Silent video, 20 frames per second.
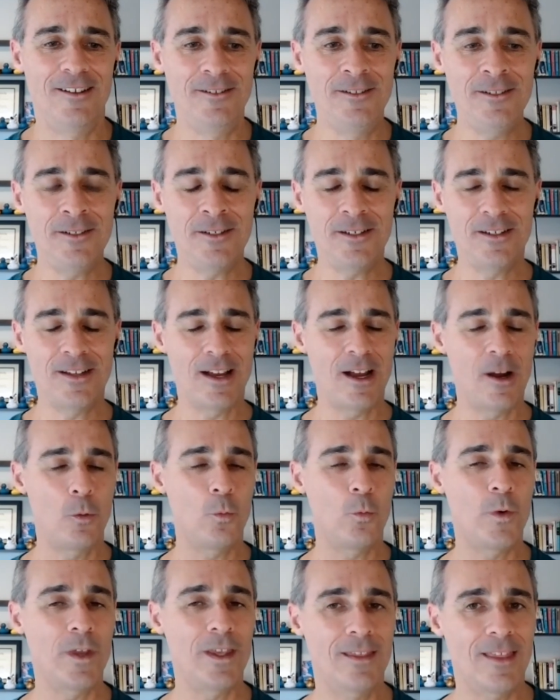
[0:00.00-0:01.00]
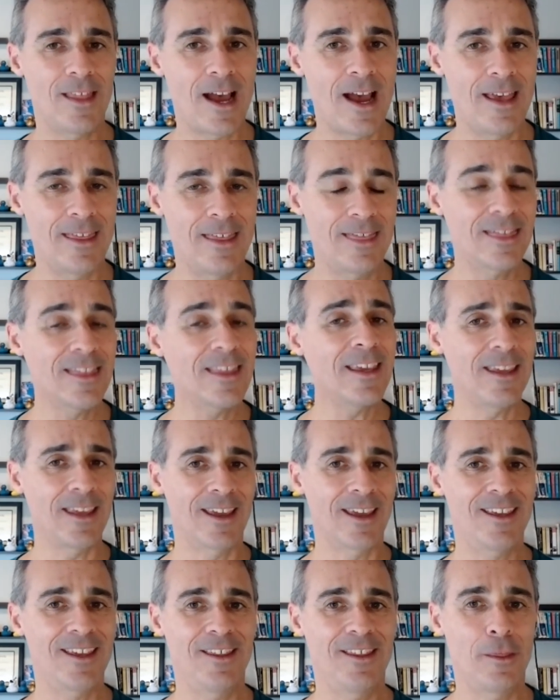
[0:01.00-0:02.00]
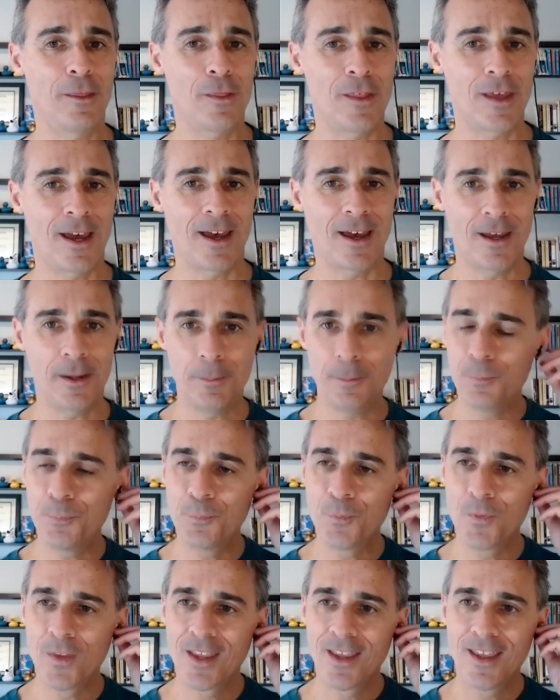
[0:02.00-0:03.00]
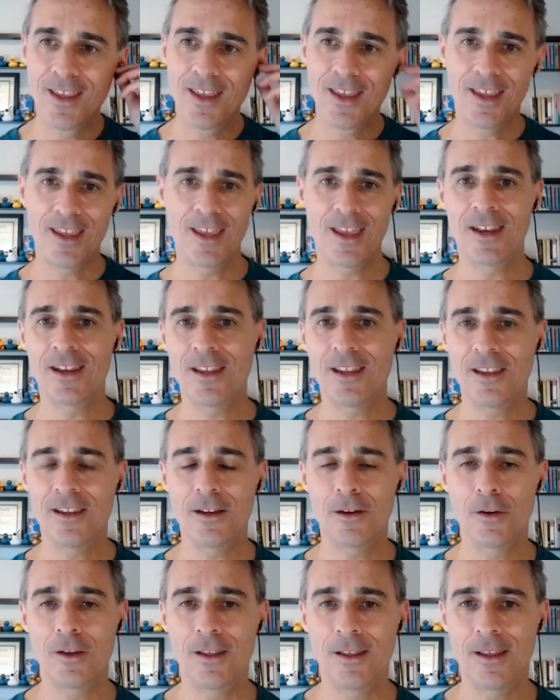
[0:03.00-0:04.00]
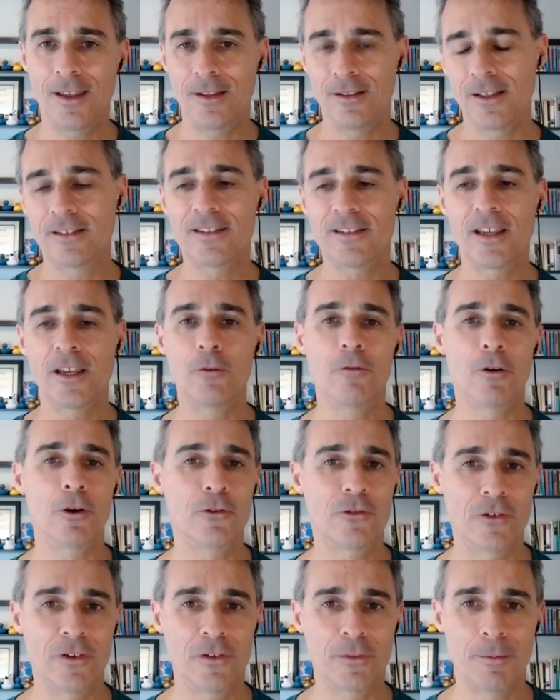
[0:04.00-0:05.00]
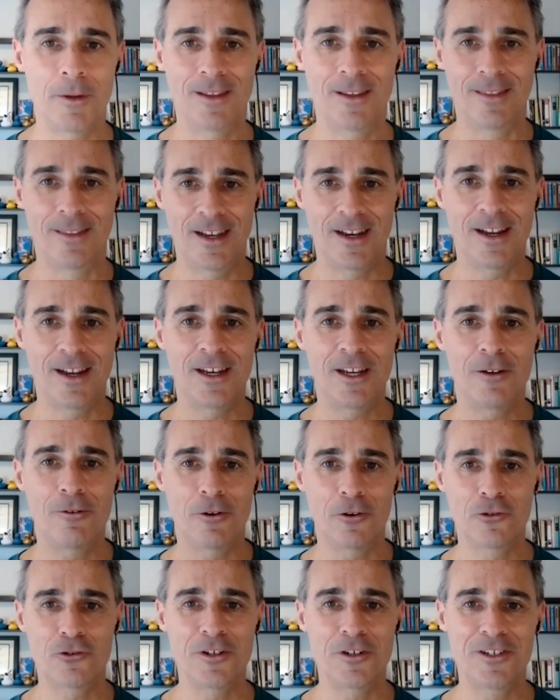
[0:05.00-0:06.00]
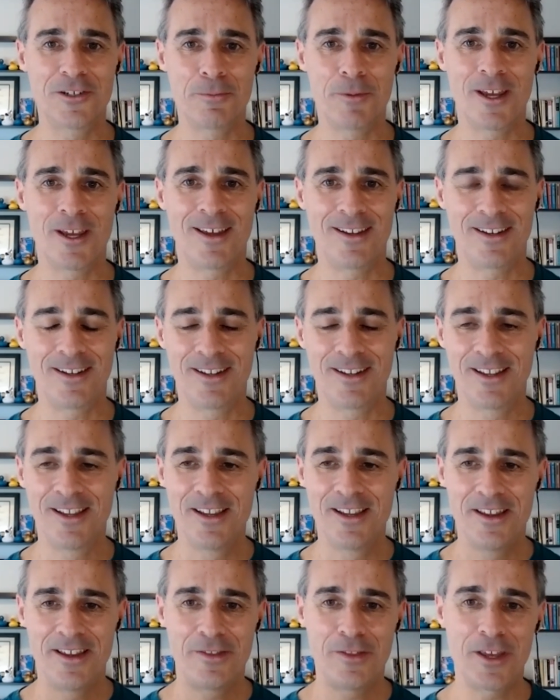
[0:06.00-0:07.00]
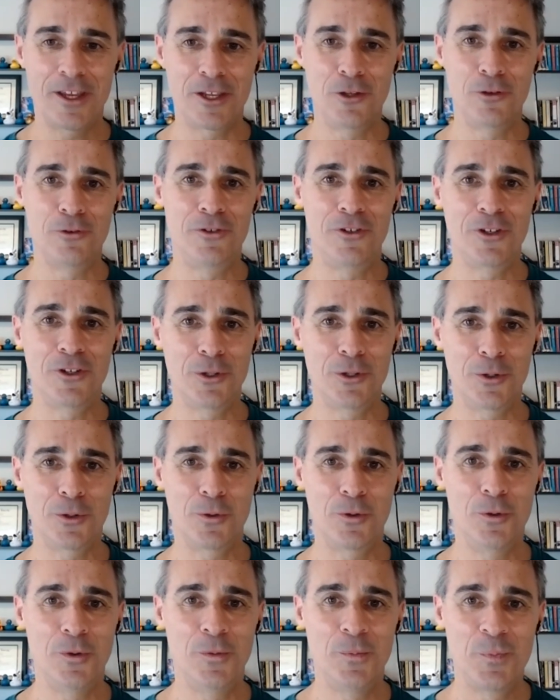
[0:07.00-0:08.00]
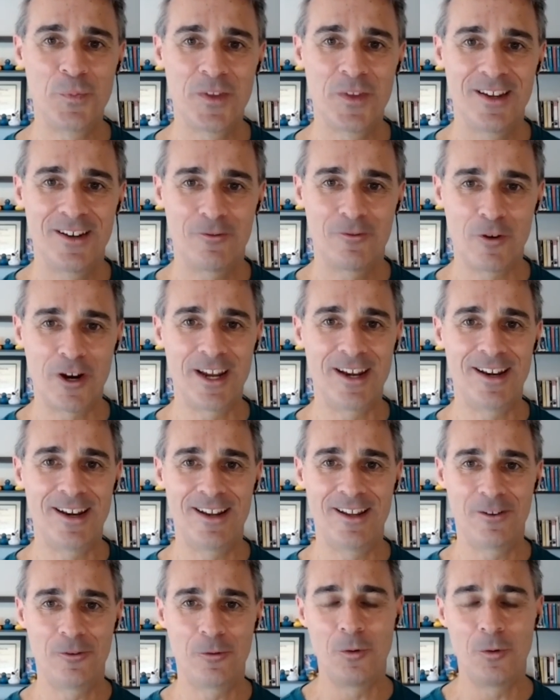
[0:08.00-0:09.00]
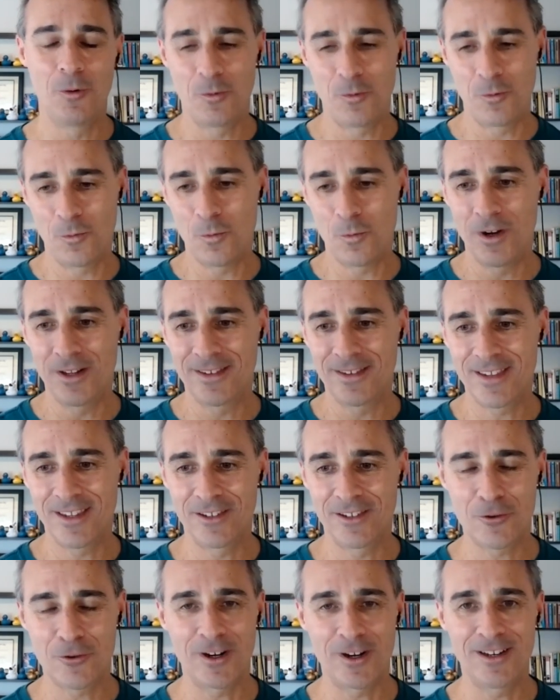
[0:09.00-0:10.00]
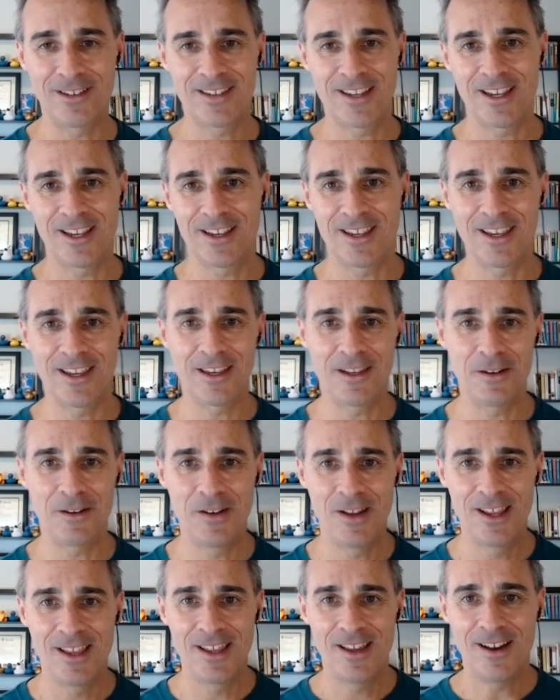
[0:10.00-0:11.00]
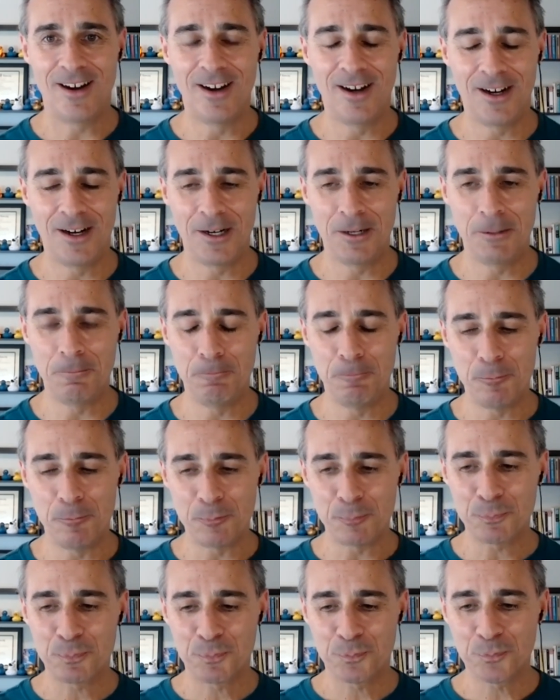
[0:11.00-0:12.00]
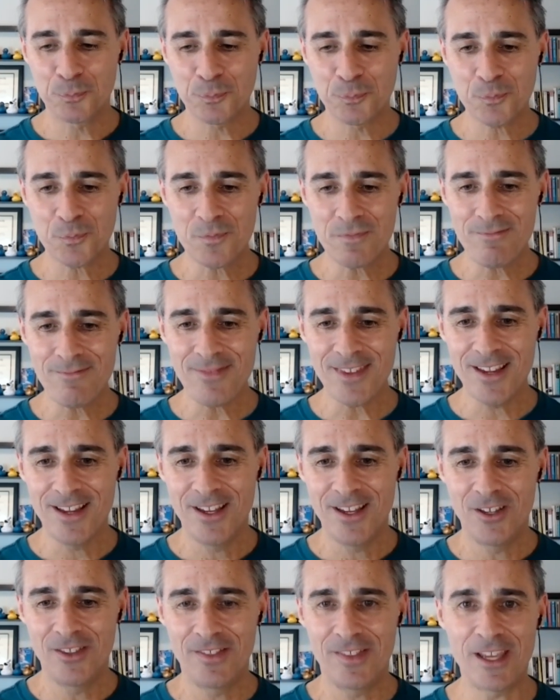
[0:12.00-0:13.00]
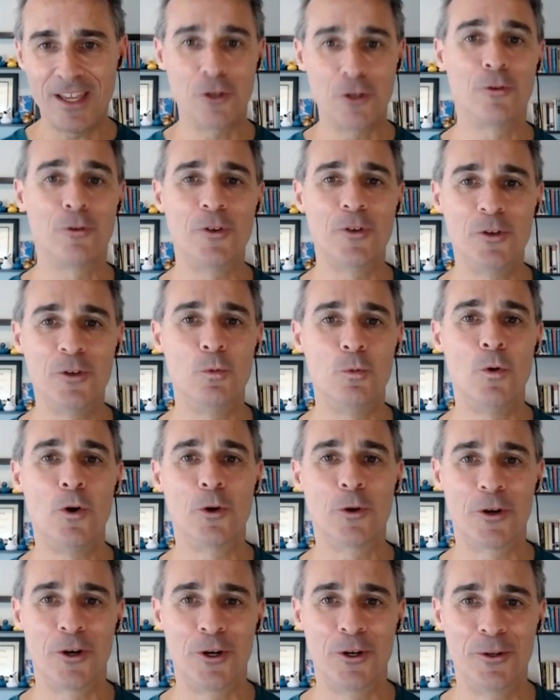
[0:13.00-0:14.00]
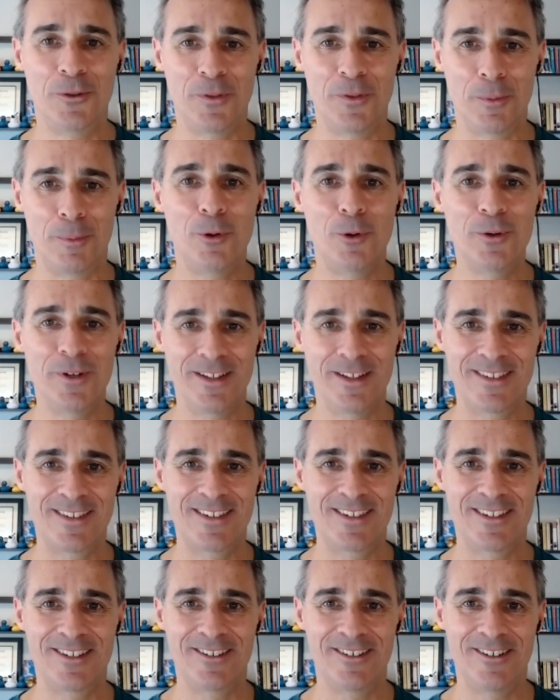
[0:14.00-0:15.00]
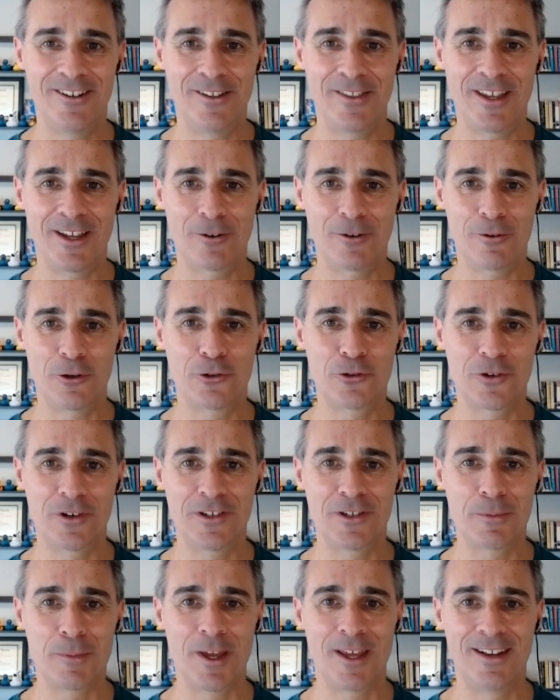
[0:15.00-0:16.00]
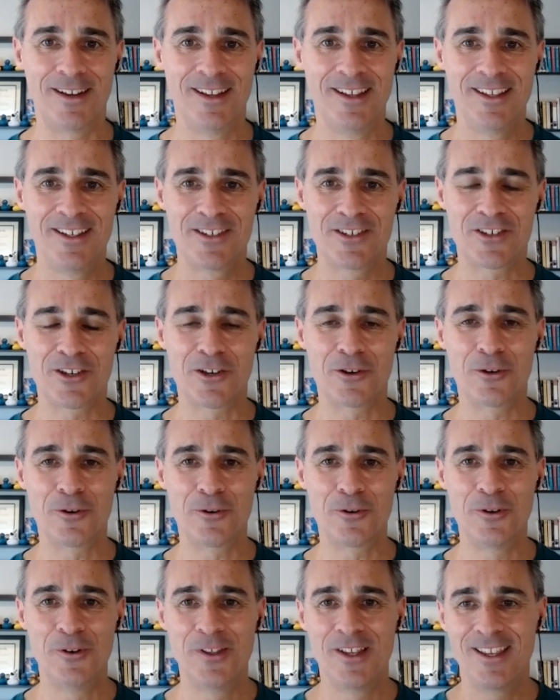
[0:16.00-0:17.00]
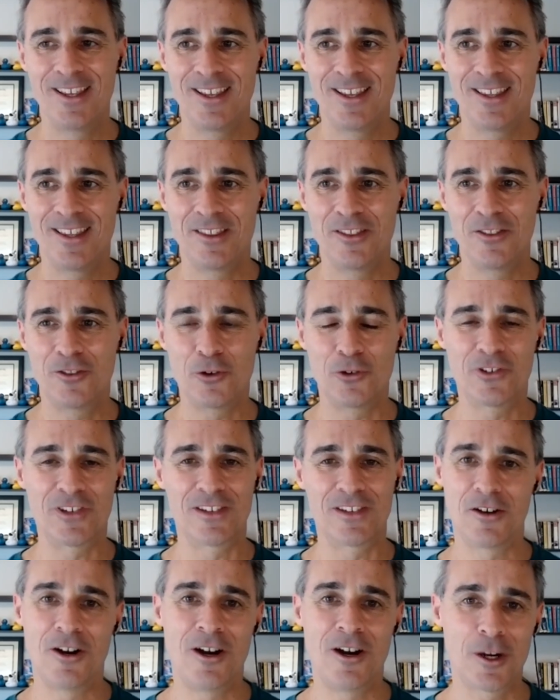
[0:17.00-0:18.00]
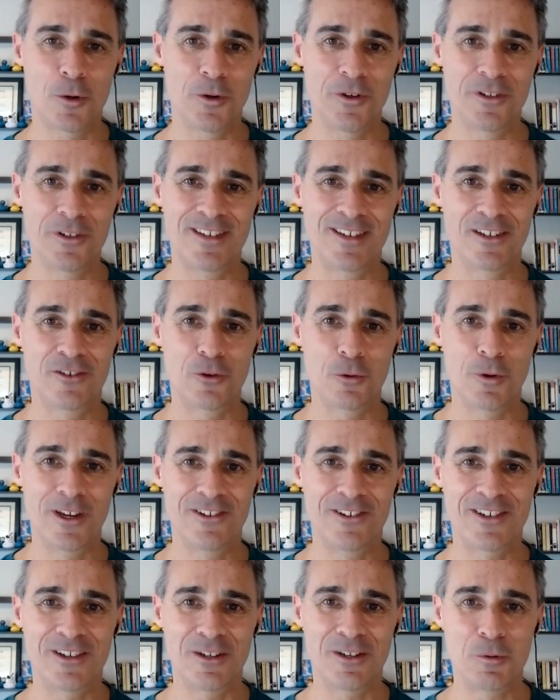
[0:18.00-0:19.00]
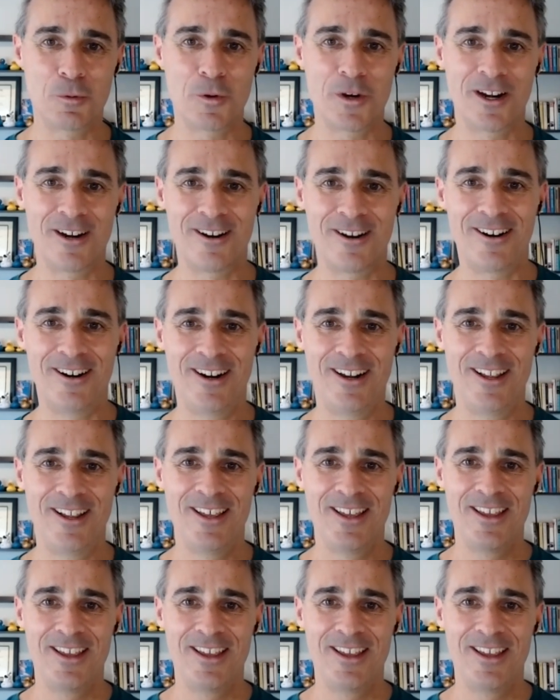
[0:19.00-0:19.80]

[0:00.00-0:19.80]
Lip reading: I think that any, let's say grocery spend, any grocery spend that you do right once these credits kick in, that you won't earn the points on that grocery spend. So there's this awkward situation where